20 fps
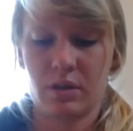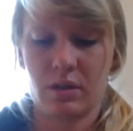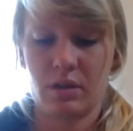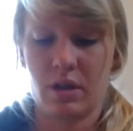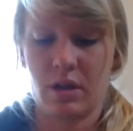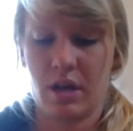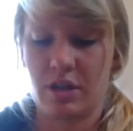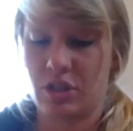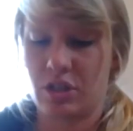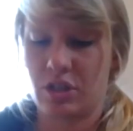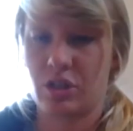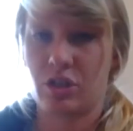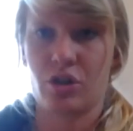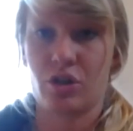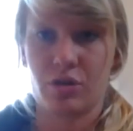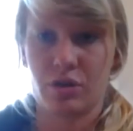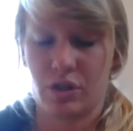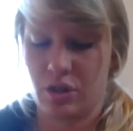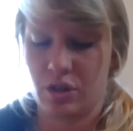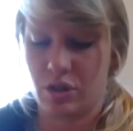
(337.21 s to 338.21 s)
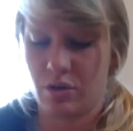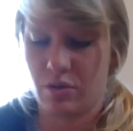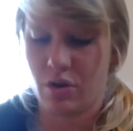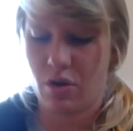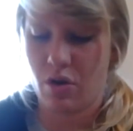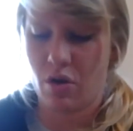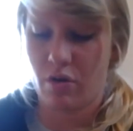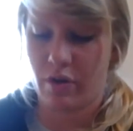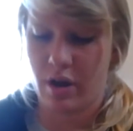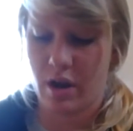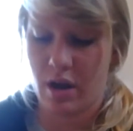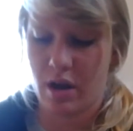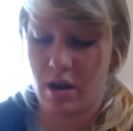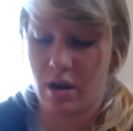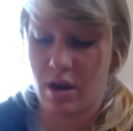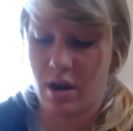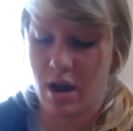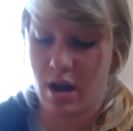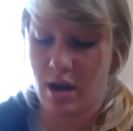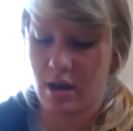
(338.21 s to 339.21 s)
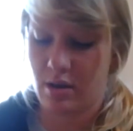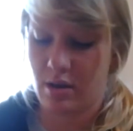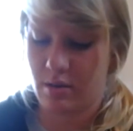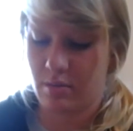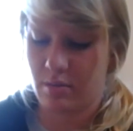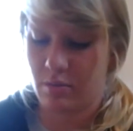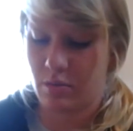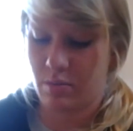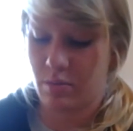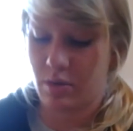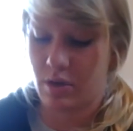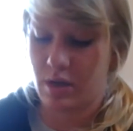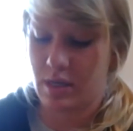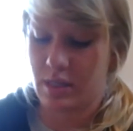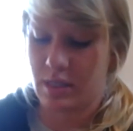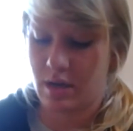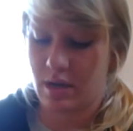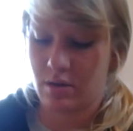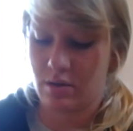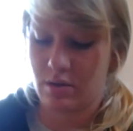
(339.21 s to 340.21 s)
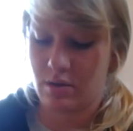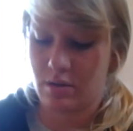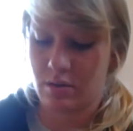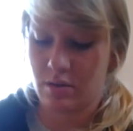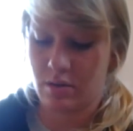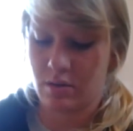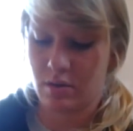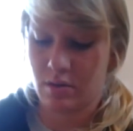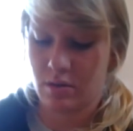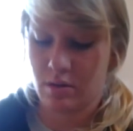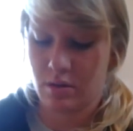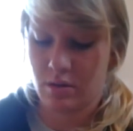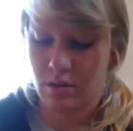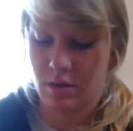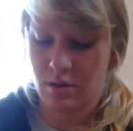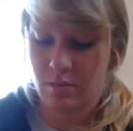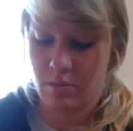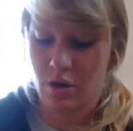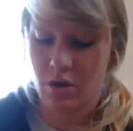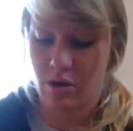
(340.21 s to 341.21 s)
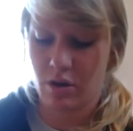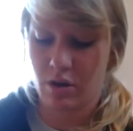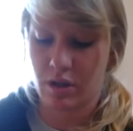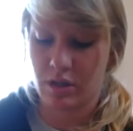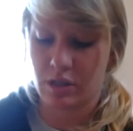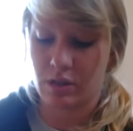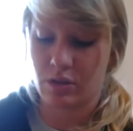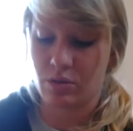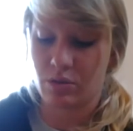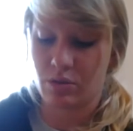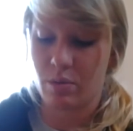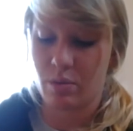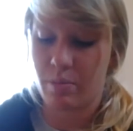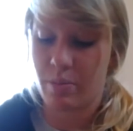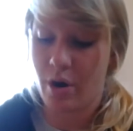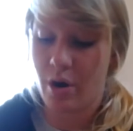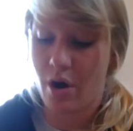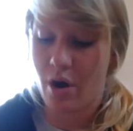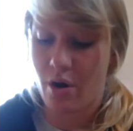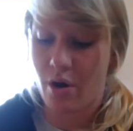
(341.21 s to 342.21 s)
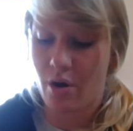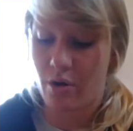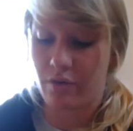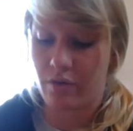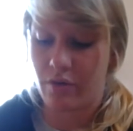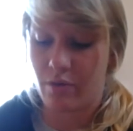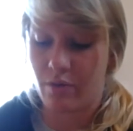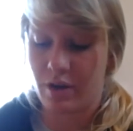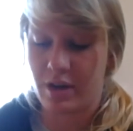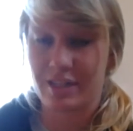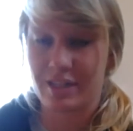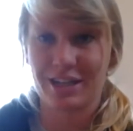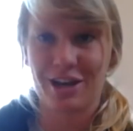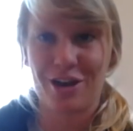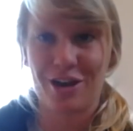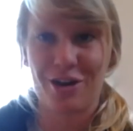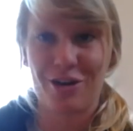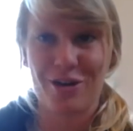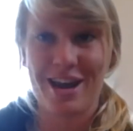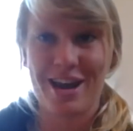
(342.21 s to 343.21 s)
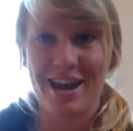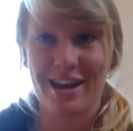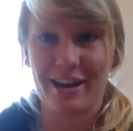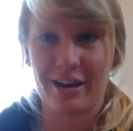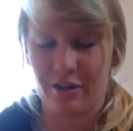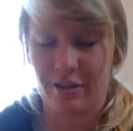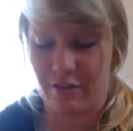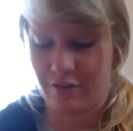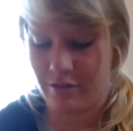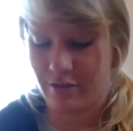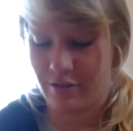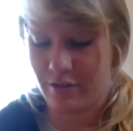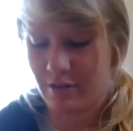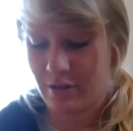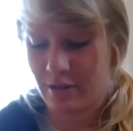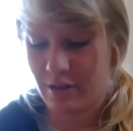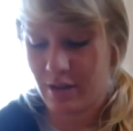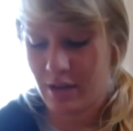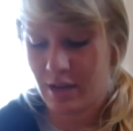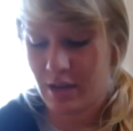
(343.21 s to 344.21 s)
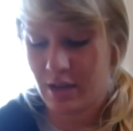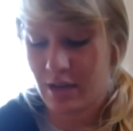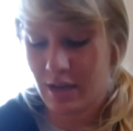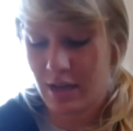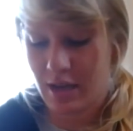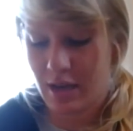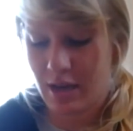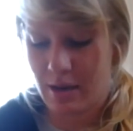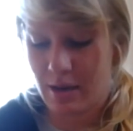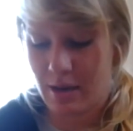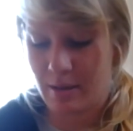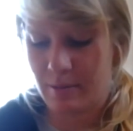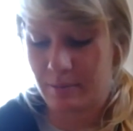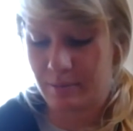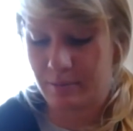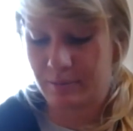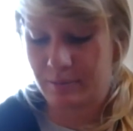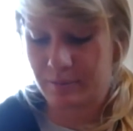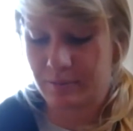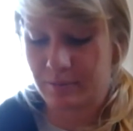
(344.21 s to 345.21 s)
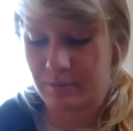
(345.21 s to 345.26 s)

And I just chose to do an overhand knot. Put it down. You could also do a bow if you wanted to get creative. So